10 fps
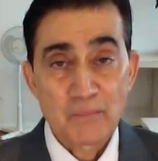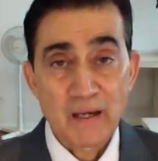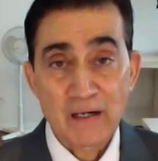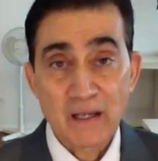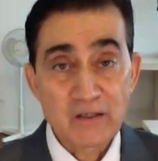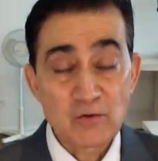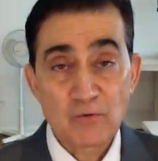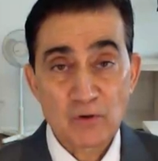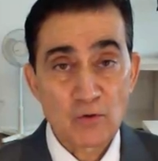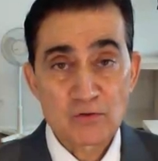and I knew
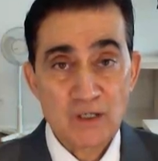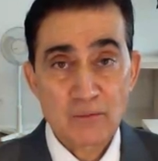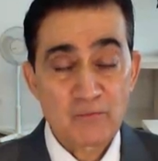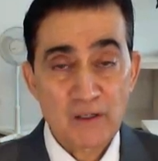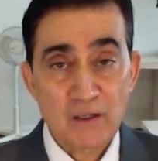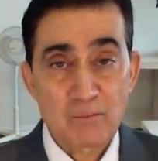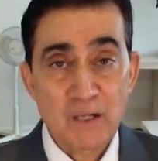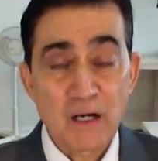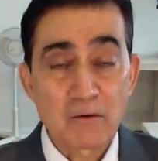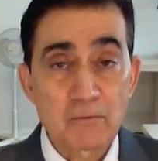what goes up will come
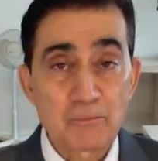down.